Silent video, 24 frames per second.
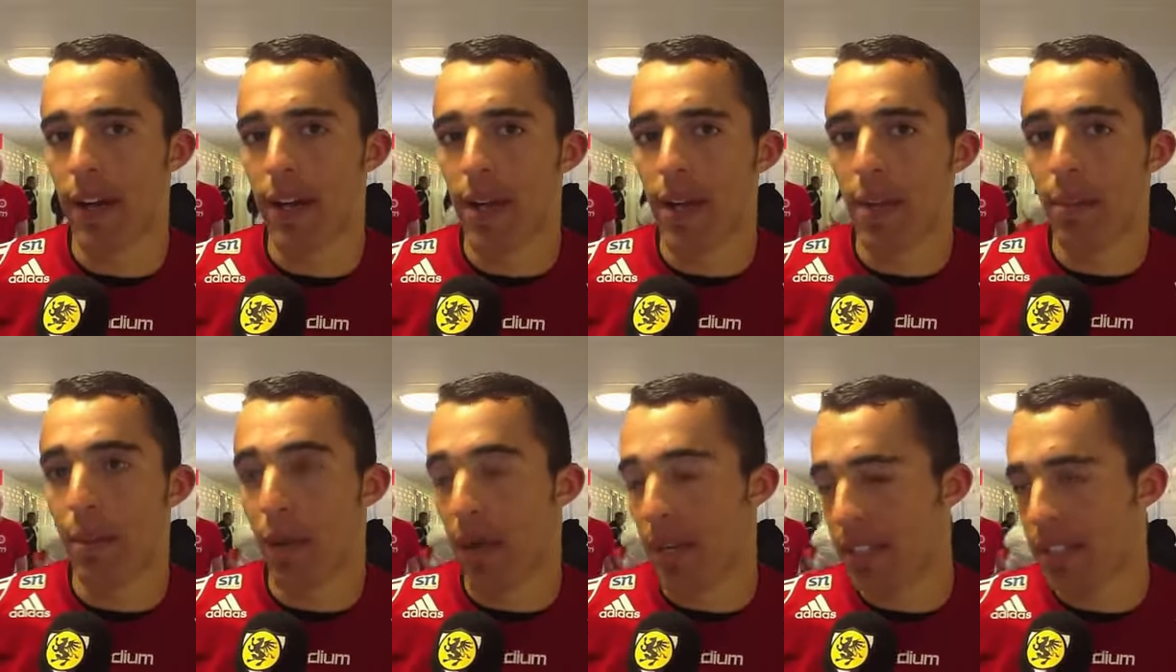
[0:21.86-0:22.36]

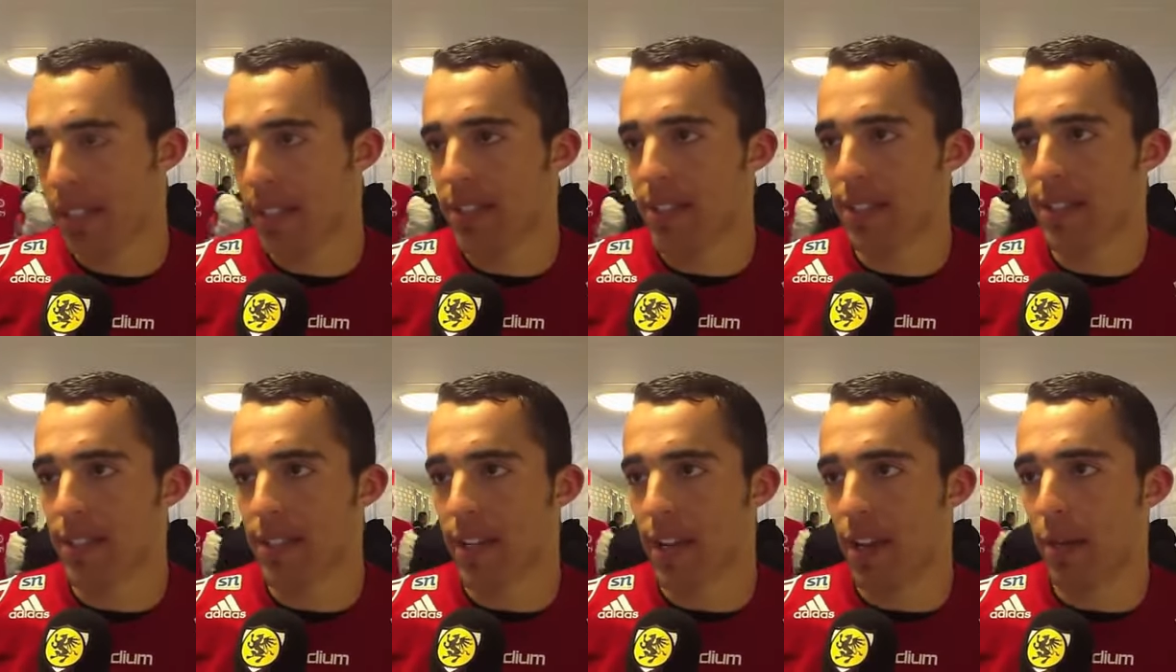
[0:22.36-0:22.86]
Pontus
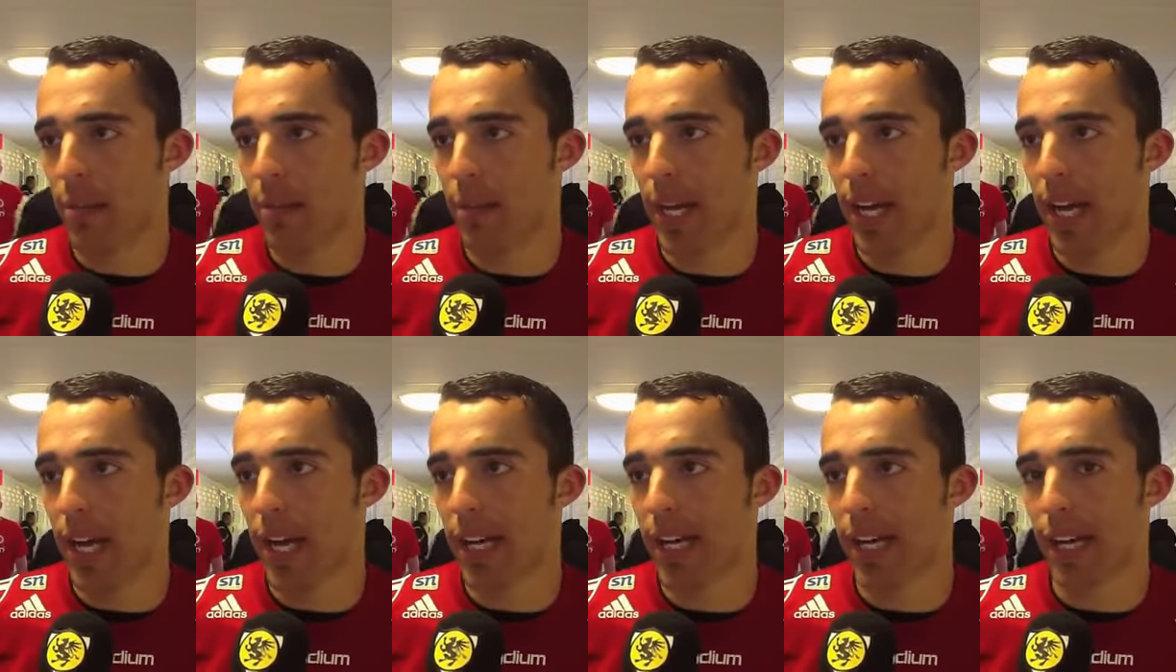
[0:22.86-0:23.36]
in center
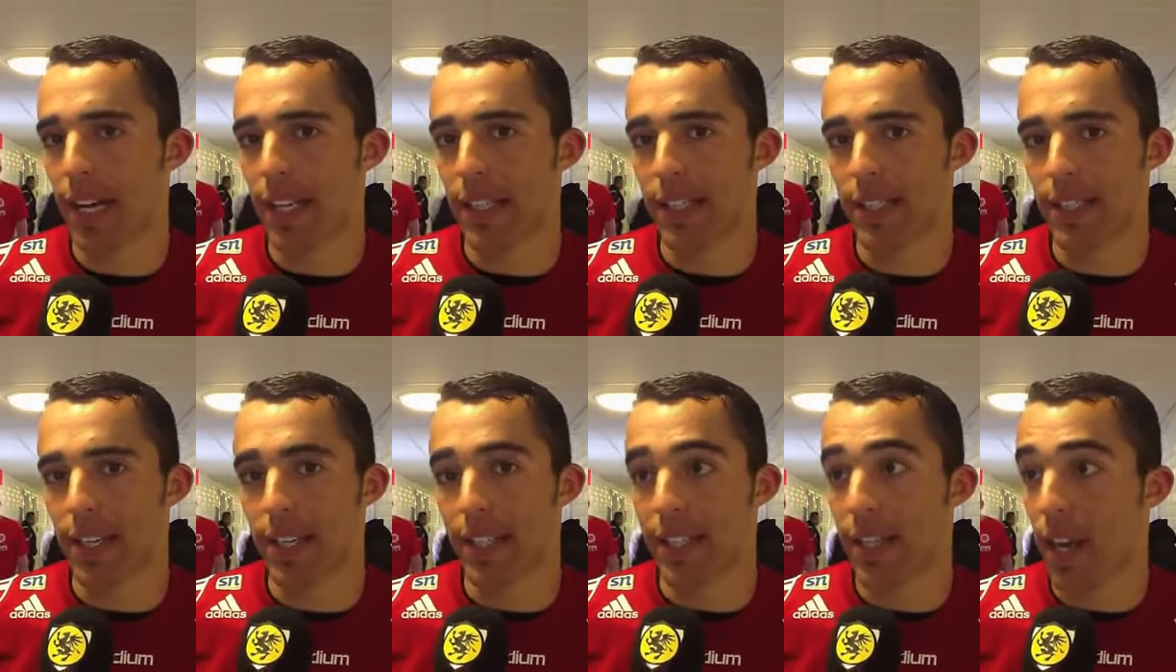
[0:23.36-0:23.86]
back
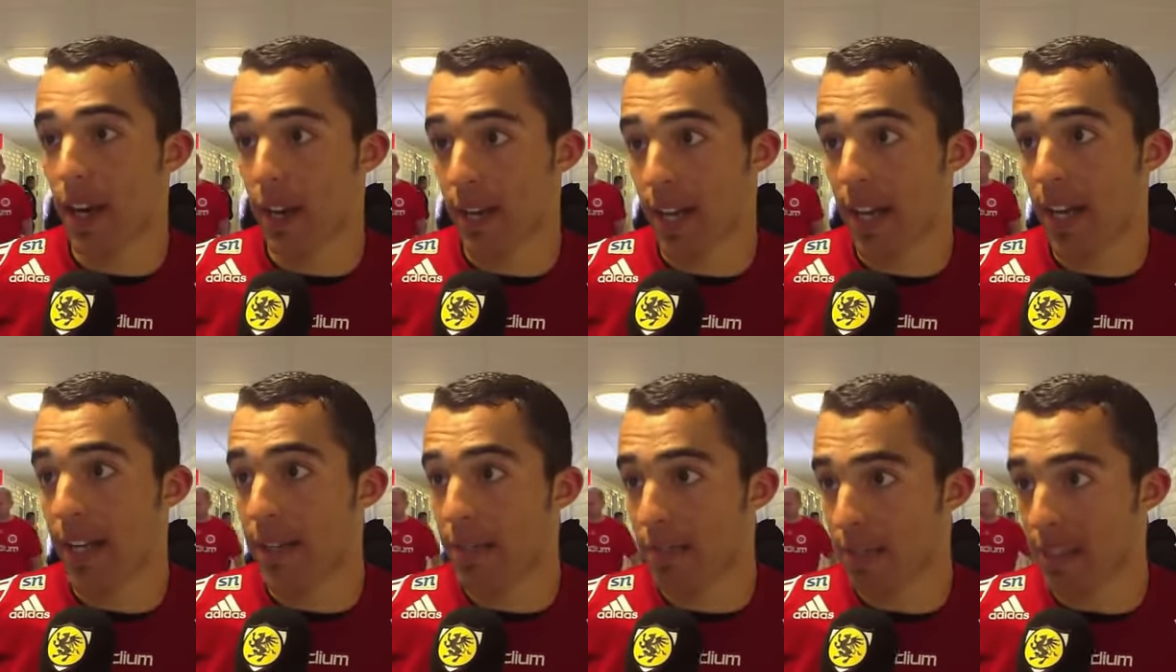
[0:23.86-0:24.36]
and
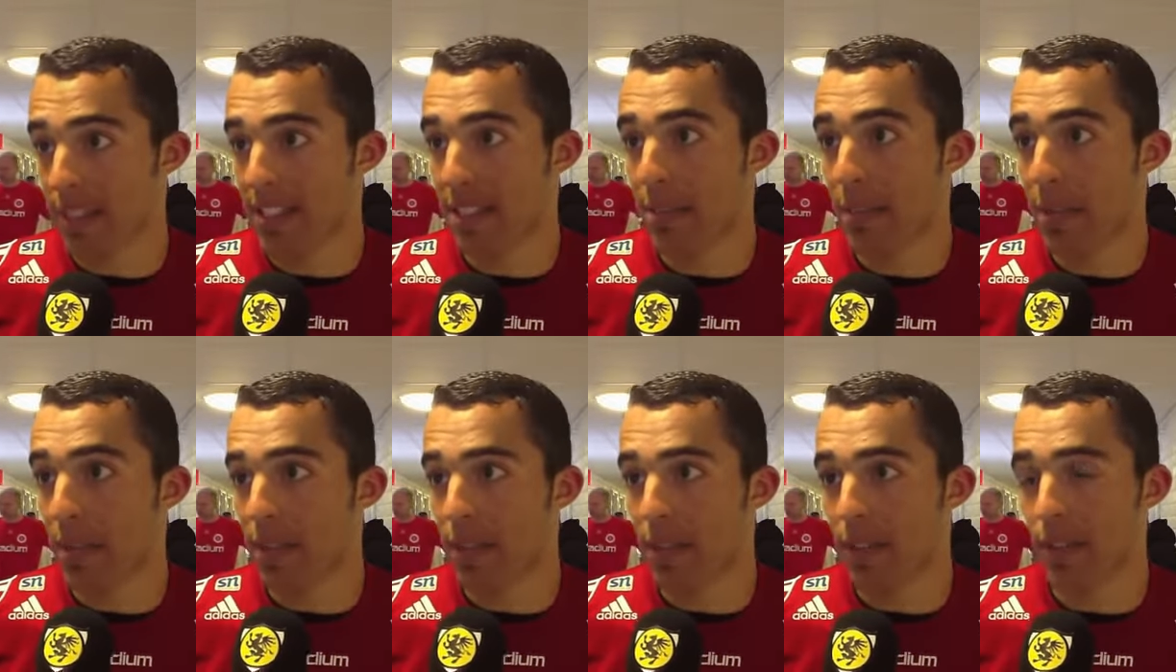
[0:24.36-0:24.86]
Jane defensive
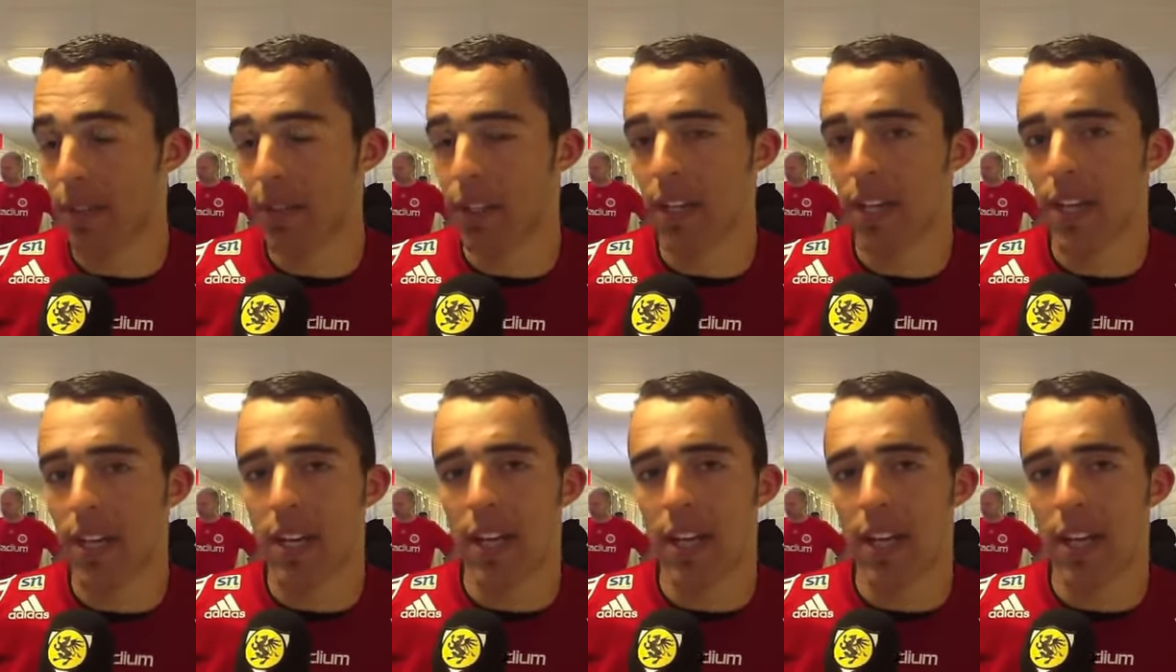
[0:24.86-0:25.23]
midfield.